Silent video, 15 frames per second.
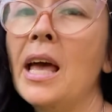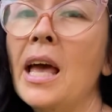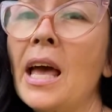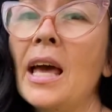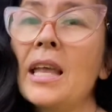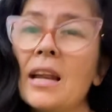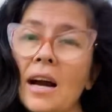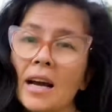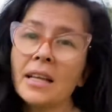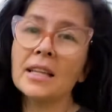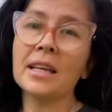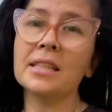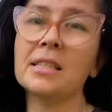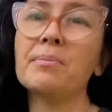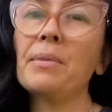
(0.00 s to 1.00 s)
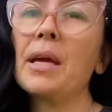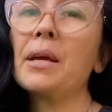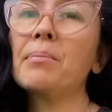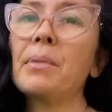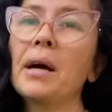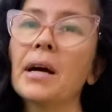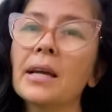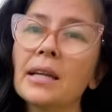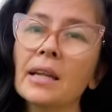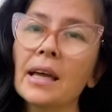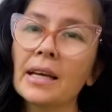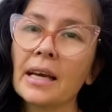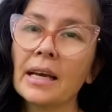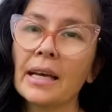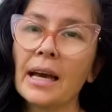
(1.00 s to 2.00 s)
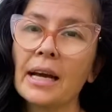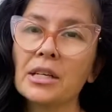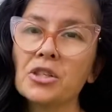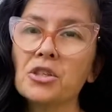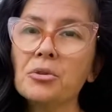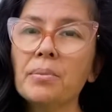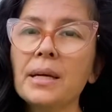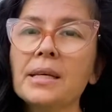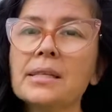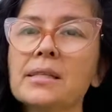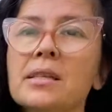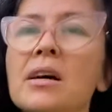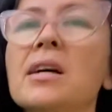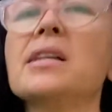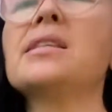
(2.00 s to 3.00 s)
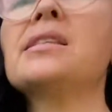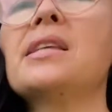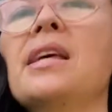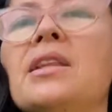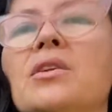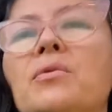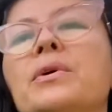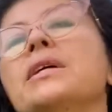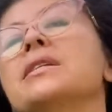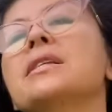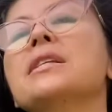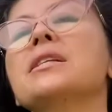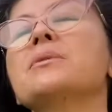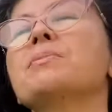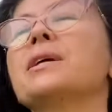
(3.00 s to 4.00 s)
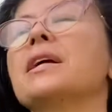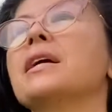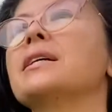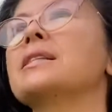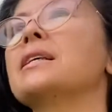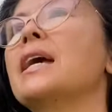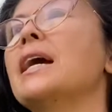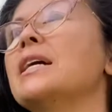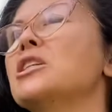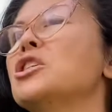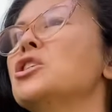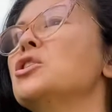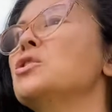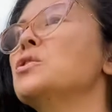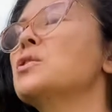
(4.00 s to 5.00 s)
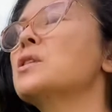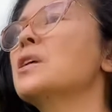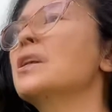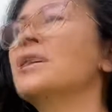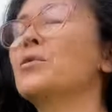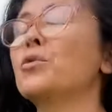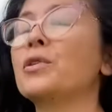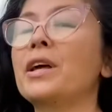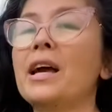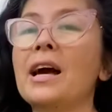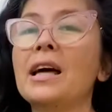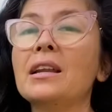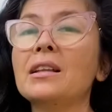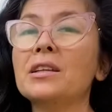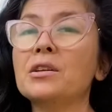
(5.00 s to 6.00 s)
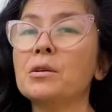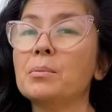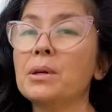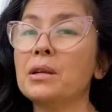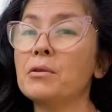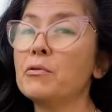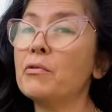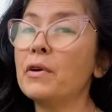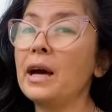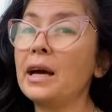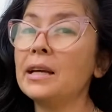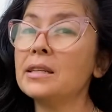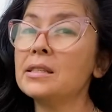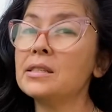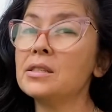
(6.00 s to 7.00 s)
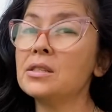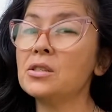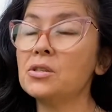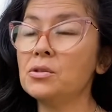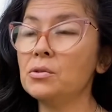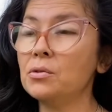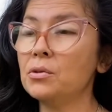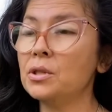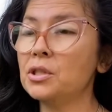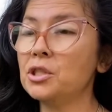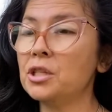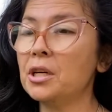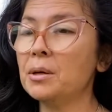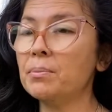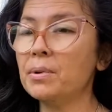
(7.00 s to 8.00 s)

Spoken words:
And I like to make mine like a cashew-based sauce, and the reason is because cashews, well, they add a little bit of fat to the chip.